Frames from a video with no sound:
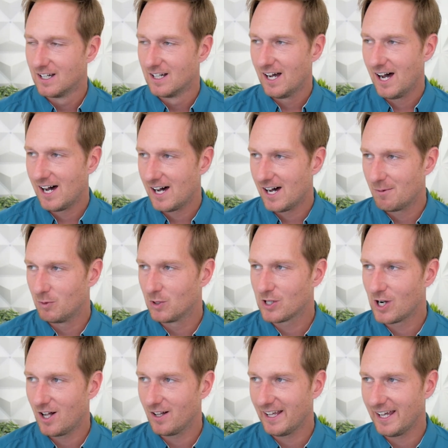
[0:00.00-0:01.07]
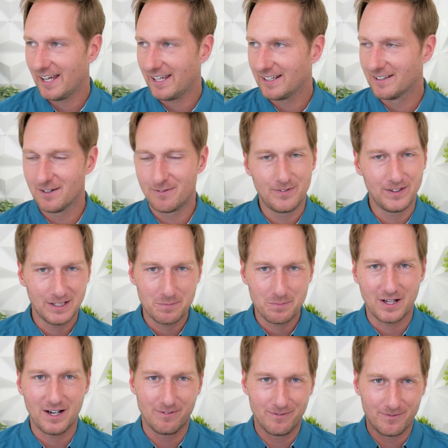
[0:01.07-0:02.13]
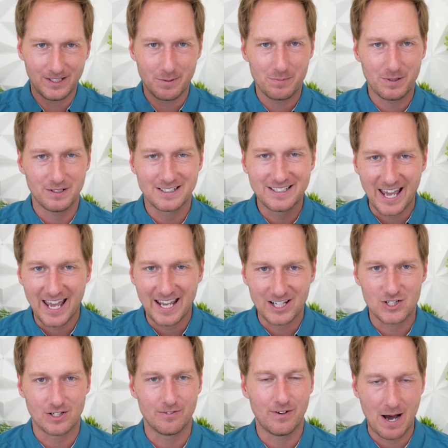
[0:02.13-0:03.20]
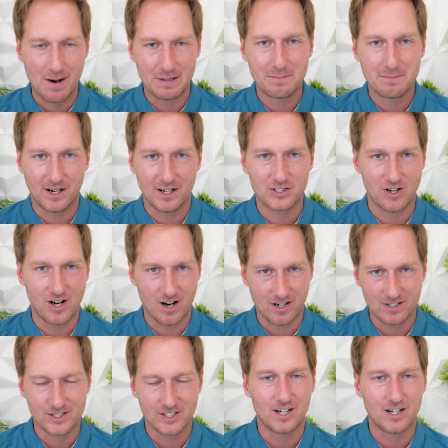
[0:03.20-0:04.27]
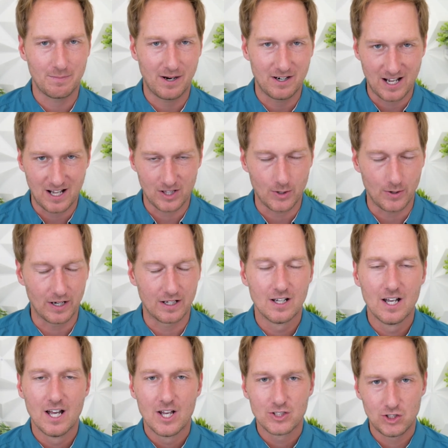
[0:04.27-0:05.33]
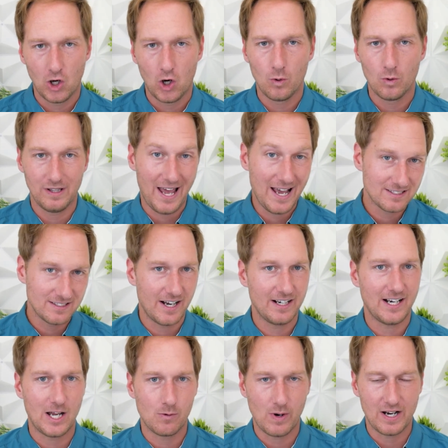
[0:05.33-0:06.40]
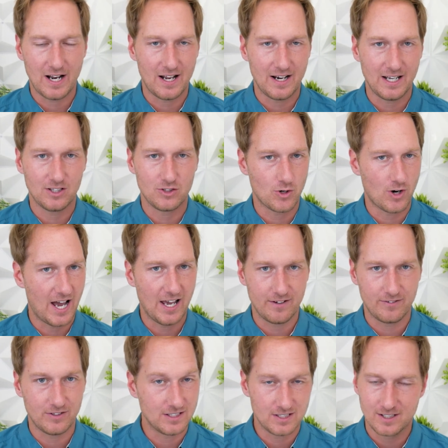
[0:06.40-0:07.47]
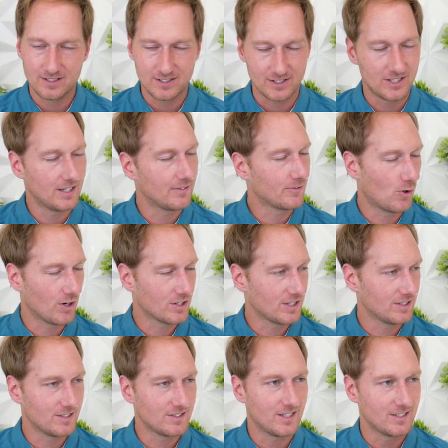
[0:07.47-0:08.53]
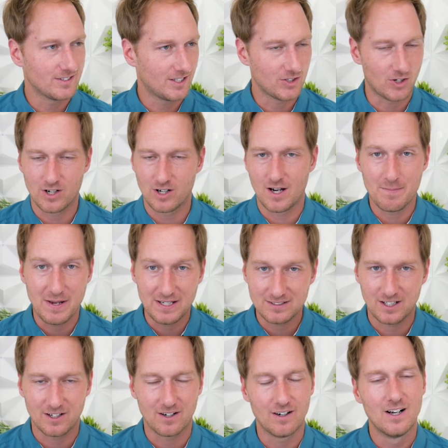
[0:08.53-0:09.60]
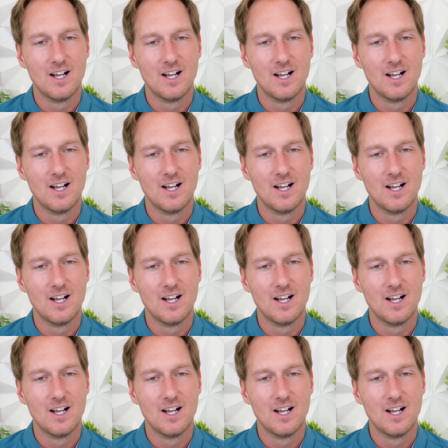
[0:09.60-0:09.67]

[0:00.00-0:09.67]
um, we'll call a Phillip a Phillip gauge of how many bugs are in Arkansas compared to Illinois. So last night I went on a drive into the sunset, of course, because the sunsets are amazing here.